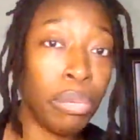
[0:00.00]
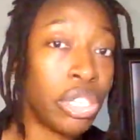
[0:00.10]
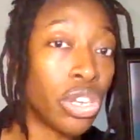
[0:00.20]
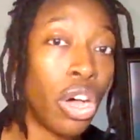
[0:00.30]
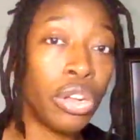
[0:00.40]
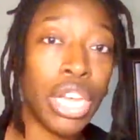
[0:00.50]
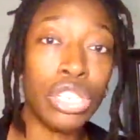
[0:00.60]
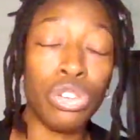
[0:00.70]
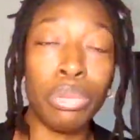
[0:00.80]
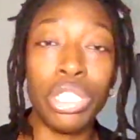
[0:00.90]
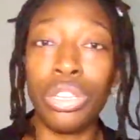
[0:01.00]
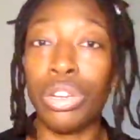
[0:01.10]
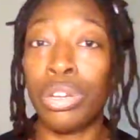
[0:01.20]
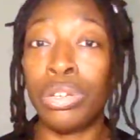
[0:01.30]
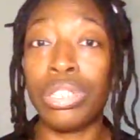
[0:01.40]
much all natural
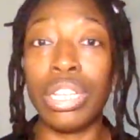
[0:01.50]
materials: